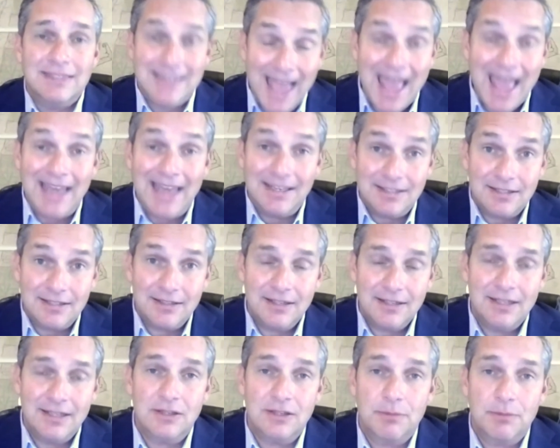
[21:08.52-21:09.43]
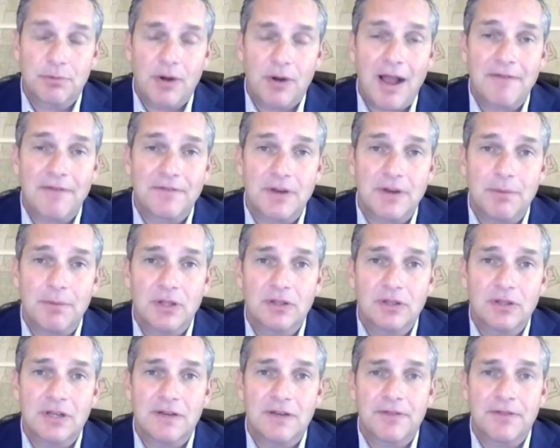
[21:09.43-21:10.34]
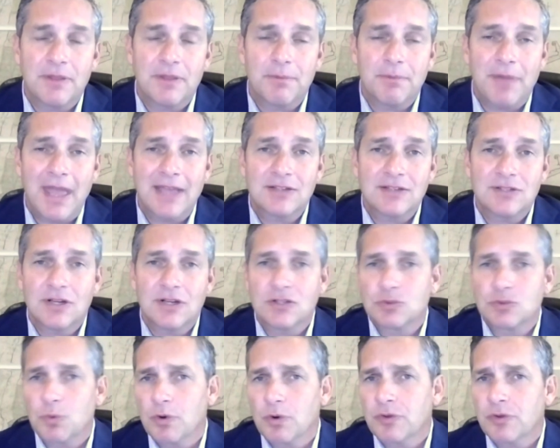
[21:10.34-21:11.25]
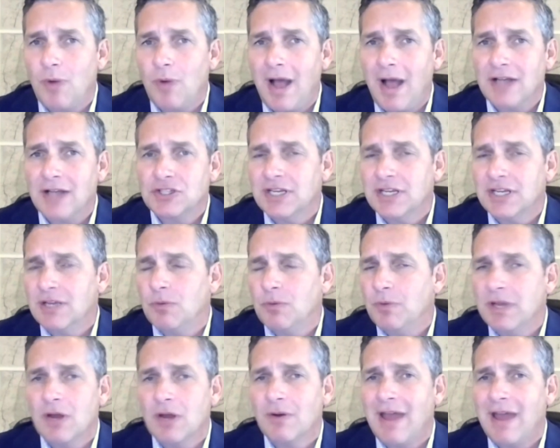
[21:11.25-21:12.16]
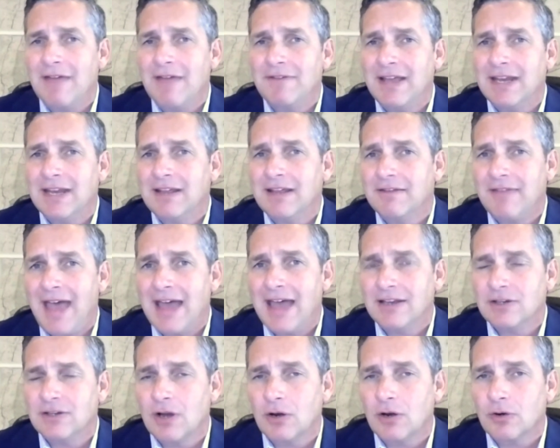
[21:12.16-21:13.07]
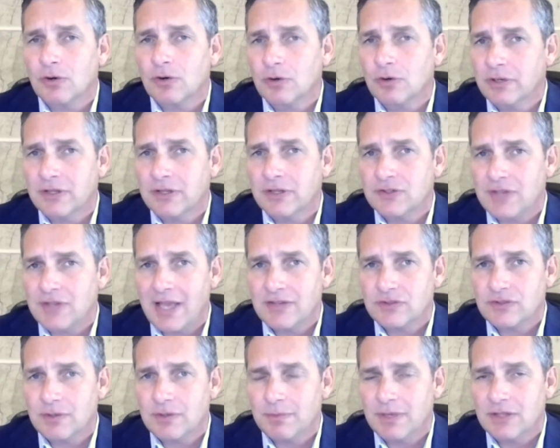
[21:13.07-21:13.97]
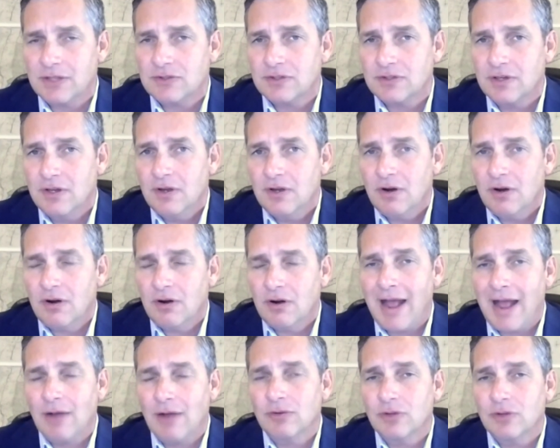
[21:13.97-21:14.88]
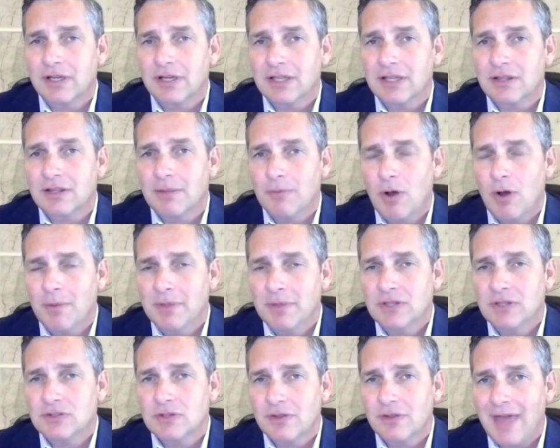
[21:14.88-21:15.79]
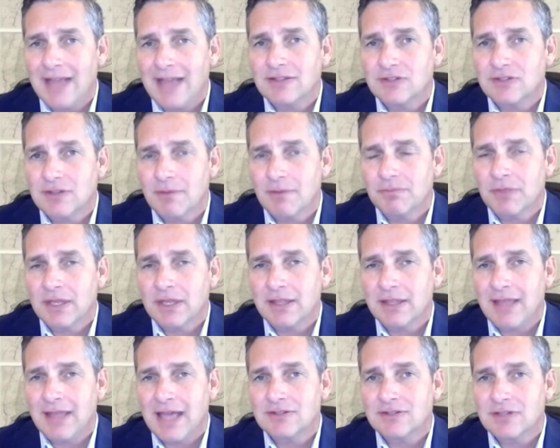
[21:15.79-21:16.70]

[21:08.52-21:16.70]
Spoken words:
dent into profitability for the banks, and it's worth watching. And we don't have any of that in our earnings estimates or outlook at the moment. So that's something